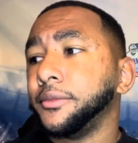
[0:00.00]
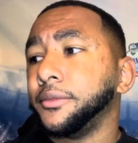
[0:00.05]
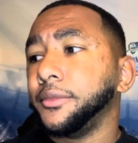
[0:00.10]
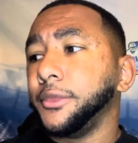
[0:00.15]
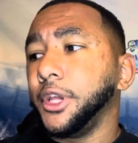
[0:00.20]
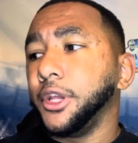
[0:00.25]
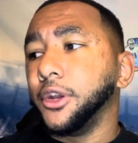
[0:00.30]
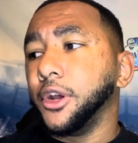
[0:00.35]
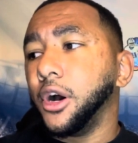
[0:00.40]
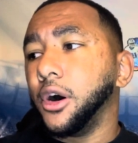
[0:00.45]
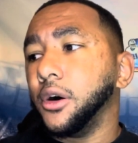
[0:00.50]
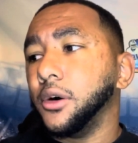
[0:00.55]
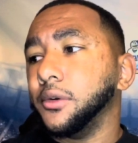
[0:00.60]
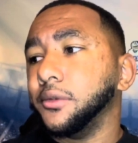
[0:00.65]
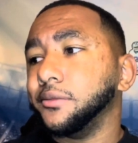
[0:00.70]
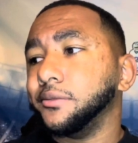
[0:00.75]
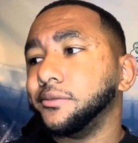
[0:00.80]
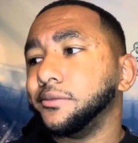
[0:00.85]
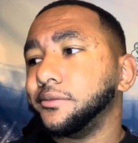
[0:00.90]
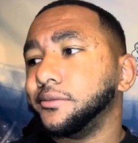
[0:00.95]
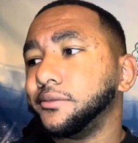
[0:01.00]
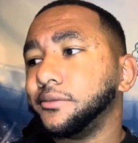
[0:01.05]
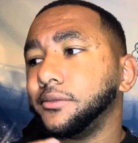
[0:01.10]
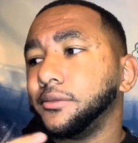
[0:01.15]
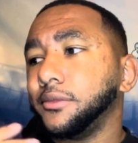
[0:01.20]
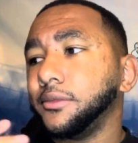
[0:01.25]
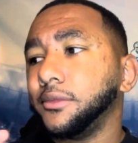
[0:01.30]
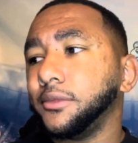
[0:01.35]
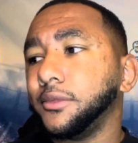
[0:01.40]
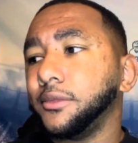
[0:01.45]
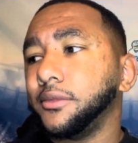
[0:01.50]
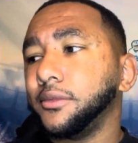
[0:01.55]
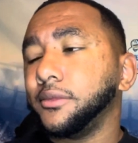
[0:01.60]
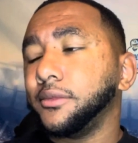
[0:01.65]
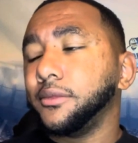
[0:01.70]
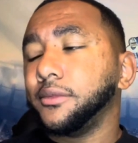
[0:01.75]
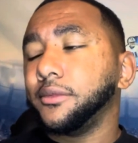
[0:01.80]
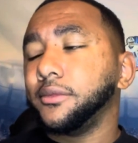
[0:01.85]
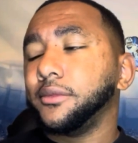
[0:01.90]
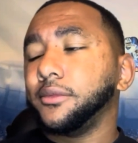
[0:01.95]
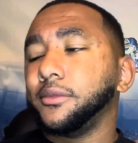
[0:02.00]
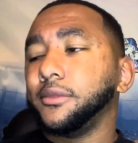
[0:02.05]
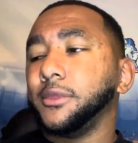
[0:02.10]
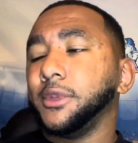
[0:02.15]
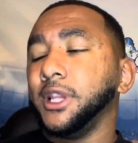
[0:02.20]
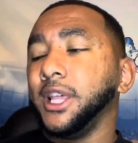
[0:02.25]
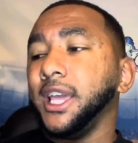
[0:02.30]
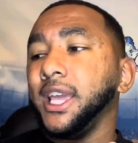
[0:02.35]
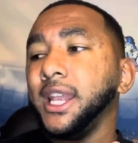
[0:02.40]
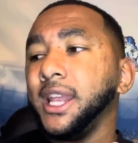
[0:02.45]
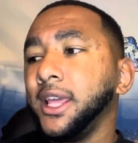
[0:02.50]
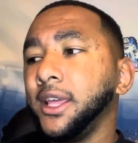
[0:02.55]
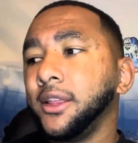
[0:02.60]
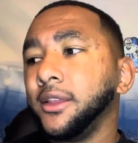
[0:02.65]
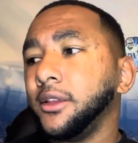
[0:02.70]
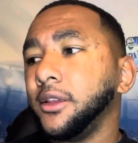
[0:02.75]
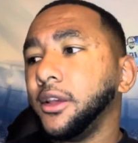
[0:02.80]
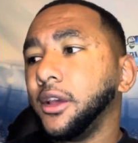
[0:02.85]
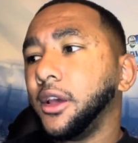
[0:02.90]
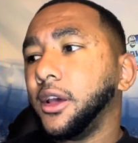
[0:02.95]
You know, leading.